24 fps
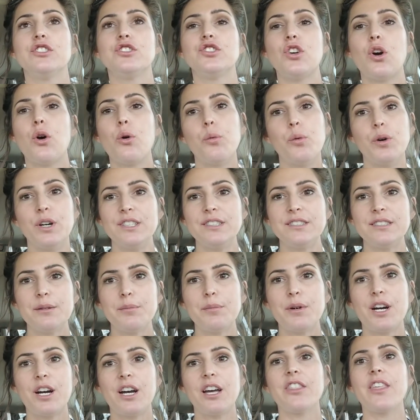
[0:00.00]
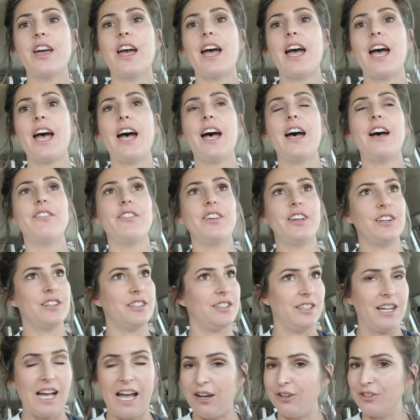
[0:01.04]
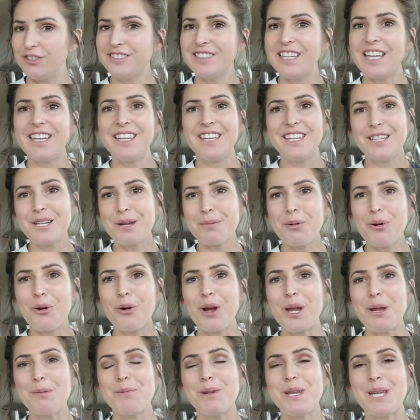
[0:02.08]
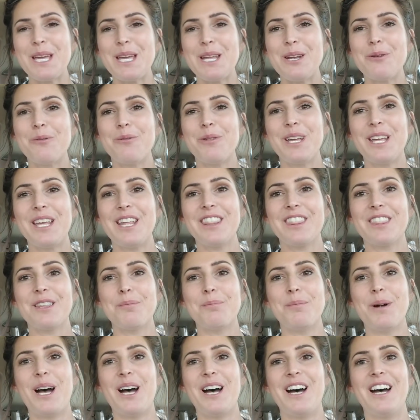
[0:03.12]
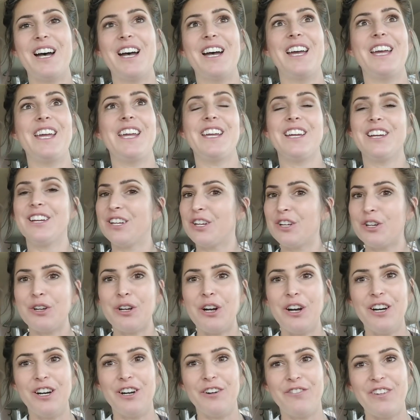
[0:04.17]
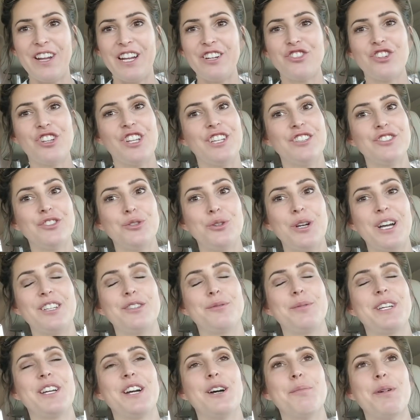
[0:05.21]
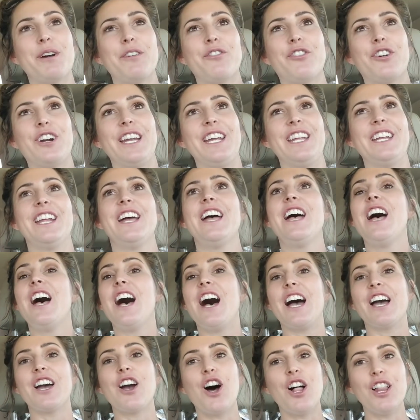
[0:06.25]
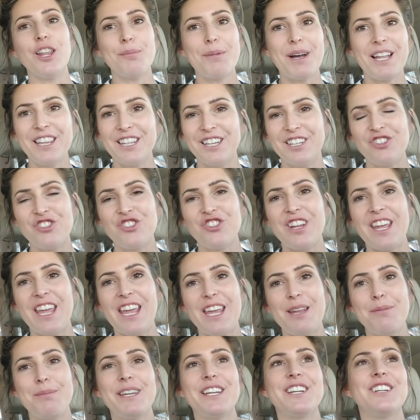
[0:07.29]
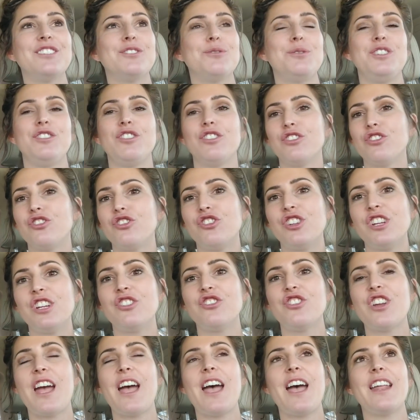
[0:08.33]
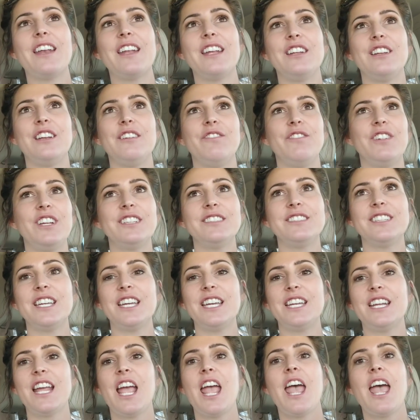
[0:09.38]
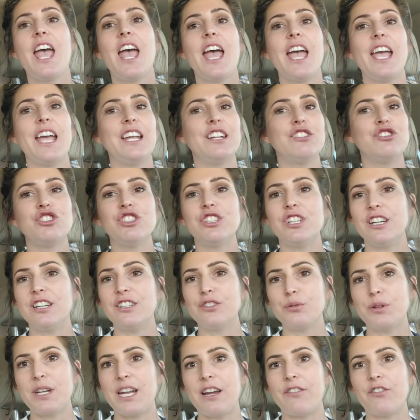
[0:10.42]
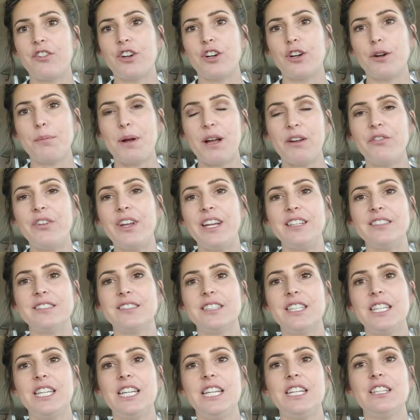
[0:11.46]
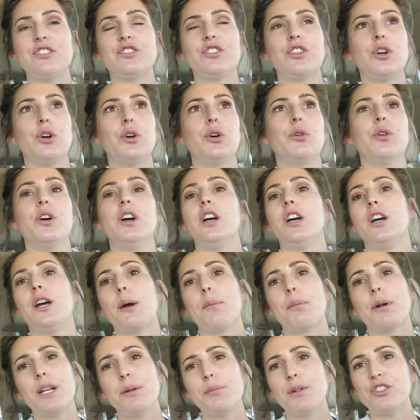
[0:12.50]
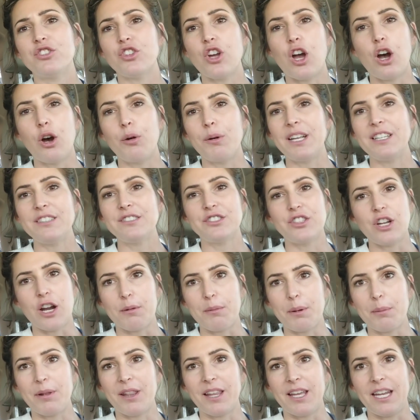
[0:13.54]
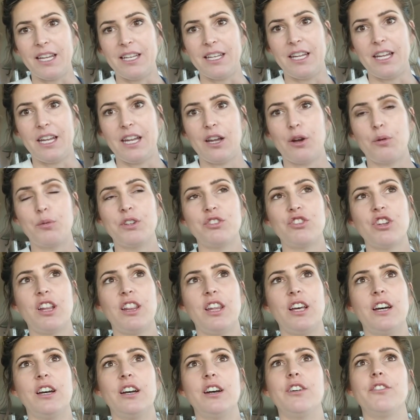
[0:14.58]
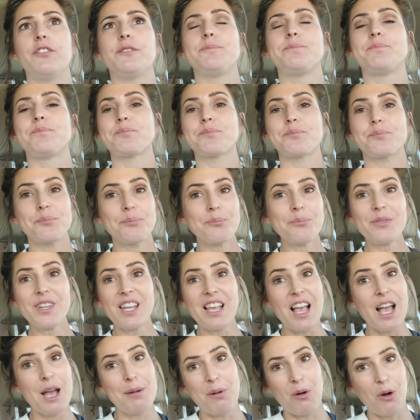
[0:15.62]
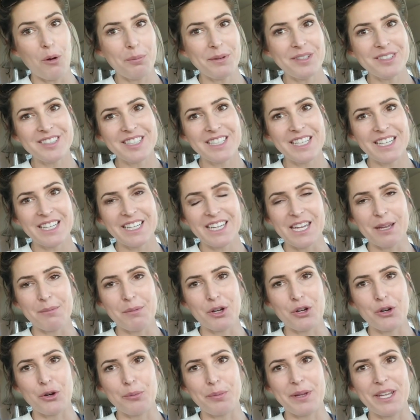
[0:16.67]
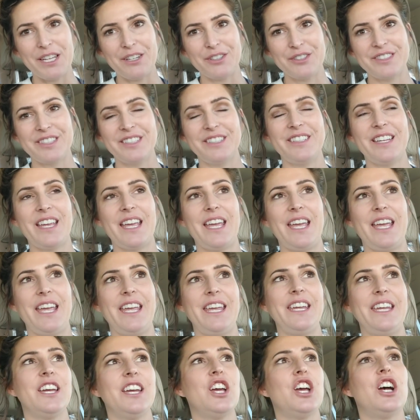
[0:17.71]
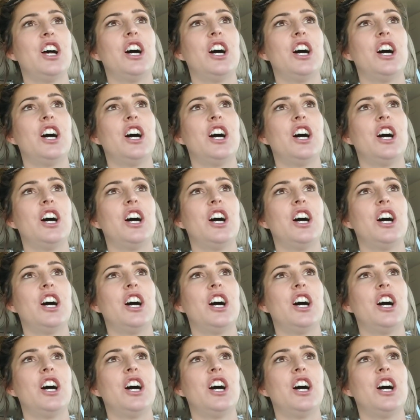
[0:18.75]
So, once a month, I have an outstanding appointment with my uh, facialist who has become my friend. I call it my lunch date because we just chit chat and visit, and she does whatever my face needs. So, pretty much always dermaplaning, which I love. I'm hoping to get a chemical peel today.